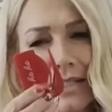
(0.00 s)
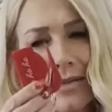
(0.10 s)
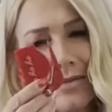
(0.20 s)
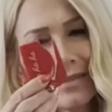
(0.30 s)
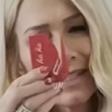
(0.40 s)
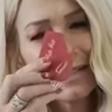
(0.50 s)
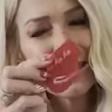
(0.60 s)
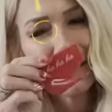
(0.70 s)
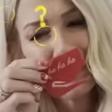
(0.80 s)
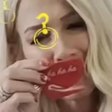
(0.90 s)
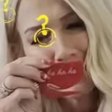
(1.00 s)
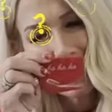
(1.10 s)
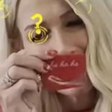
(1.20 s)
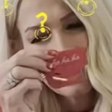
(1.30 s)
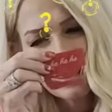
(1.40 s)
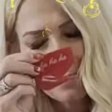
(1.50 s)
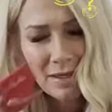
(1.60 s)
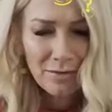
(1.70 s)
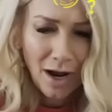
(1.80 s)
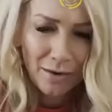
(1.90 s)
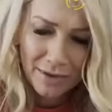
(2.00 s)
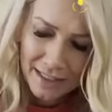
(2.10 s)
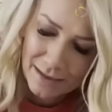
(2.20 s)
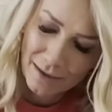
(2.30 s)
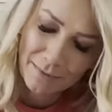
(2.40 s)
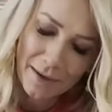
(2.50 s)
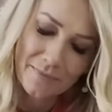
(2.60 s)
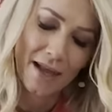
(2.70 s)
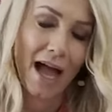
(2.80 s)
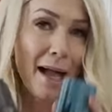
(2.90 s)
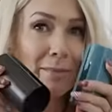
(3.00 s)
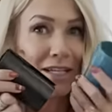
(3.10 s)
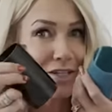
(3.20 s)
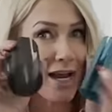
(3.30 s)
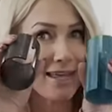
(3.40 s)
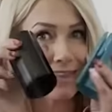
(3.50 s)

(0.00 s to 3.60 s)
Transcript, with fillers: so there just must be something wrong with this one, but I'm gonna try